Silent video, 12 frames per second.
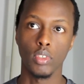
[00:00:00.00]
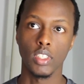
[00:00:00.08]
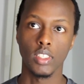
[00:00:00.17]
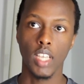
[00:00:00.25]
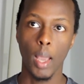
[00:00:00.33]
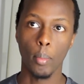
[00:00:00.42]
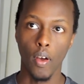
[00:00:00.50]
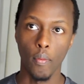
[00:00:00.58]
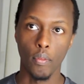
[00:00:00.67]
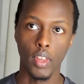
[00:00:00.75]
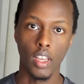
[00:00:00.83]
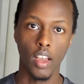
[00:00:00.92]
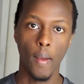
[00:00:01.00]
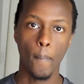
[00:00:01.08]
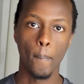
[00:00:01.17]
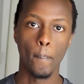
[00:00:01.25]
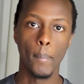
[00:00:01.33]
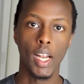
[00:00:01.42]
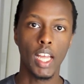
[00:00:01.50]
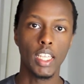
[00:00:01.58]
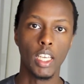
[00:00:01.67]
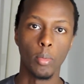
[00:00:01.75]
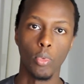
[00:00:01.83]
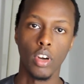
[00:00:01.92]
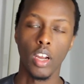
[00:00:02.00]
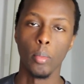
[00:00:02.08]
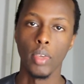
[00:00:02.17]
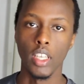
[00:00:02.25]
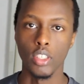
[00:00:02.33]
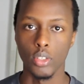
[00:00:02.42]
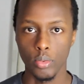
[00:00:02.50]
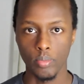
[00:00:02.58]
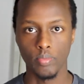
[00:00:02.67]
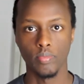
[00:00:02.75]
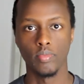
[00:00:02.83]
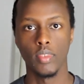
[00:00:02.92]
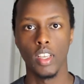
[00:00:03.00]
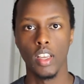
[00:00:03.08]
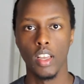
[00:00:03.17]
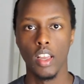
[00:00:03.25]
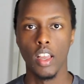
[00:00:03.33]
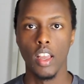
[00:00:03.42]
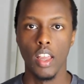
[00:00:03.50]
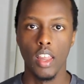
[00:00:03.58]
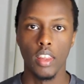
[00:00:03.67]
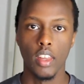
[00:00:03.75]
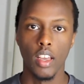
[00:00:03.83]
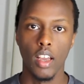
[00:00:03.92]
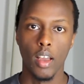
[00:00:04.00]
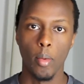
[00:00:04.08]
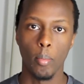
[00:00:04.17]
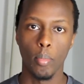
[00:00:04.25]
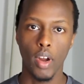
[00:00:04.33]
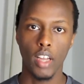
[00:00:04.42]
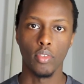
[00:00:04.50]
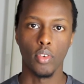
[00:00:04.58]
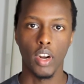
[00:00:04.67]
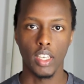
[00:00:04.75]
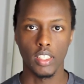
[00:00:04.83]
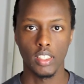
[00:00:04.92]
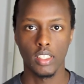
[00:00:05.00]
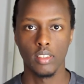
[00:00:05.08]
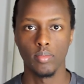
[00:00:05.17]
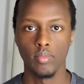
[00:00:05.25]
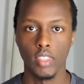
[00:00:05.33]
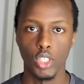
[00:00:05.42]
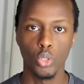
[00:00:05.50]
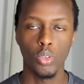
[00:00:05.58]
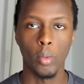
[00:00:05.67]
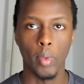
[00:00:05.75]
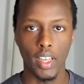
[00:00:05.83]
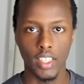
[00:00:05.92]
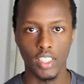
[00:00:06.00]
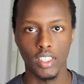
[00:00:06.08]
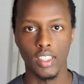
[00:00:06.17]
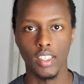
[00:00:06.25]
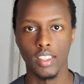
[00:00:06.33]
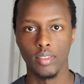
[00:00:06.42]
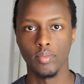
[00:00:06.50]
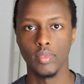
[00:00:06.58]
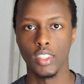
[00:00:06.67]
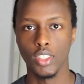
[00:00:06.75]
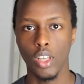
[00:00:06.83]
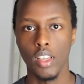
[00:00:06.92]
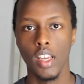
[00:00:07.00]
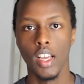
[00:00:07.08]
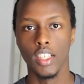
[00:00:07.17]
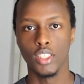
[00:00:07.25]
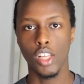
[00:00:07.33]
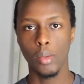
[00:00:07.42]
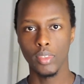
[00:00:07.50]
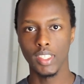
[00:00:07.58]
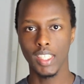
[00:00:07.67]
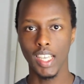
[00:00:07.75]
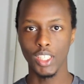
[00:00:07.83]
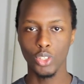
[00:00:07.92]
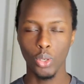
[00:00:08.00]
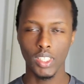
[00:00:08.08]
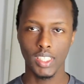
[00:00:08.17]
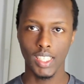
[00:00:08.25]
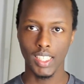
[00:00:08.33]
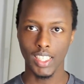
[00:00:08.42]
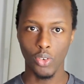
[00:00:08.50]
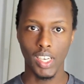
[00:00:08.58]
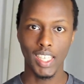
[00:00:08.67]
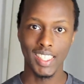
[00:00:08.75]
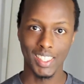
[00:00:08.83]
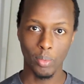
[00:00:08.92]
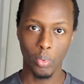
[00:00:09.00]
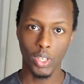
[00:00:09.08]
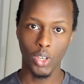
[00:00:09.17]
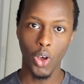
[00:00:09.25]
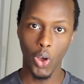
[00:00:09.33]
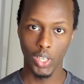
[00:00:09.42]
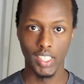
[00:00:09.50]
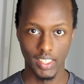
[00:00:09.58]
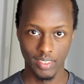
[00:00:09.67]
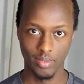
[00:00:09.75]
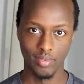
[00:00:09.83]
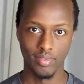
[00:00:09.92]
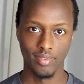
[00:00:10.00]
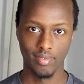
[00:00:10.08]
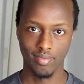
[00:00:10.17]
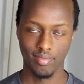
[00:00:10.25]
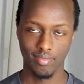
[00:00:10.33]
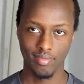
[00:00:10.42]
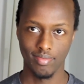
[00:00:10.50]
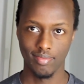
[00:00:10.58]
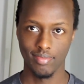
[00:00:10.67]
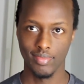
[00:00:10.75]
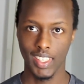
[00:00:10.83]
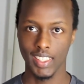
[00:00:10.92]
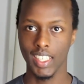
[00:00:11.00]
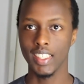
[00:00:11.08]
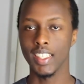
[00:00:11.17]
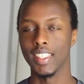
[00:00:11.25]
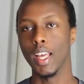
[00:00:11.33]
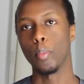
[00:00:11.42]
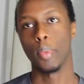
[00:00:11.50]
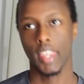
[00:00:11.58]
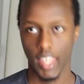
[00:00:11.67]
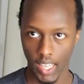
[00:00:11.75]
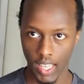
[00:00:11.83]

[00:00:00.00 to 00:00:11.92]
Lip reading: was the type of the millennium we're coming into. The bride of Christ, the Shulamite. Solomon enjoyed such a relationship with God, such a depth,